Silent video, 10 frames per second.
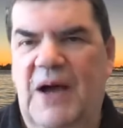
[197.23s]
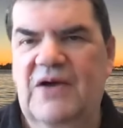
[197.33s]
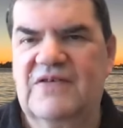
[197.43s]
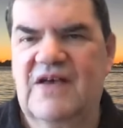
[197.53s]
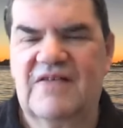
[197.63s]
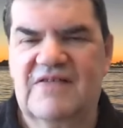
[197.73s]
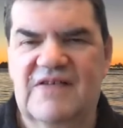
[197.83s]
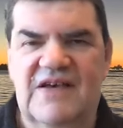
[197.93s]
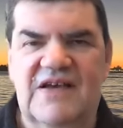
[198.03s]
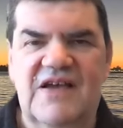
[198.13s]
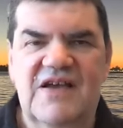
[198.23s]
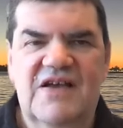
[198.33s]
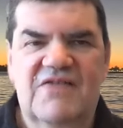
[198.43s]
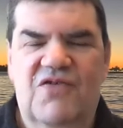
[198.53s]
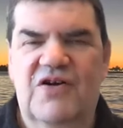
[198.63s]
biosensing,
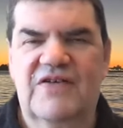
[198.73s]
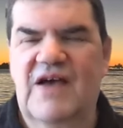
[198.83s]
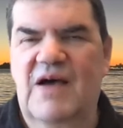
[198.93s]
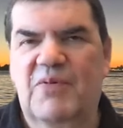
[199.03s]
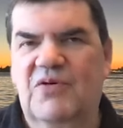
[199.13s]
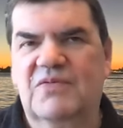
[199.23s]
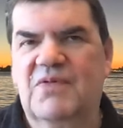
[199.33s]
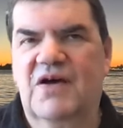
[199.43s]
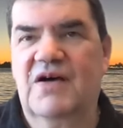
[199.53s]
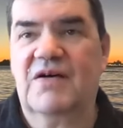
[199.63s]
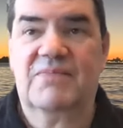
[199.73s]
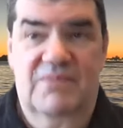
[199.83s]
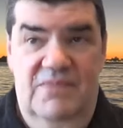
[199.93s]
for example, uh,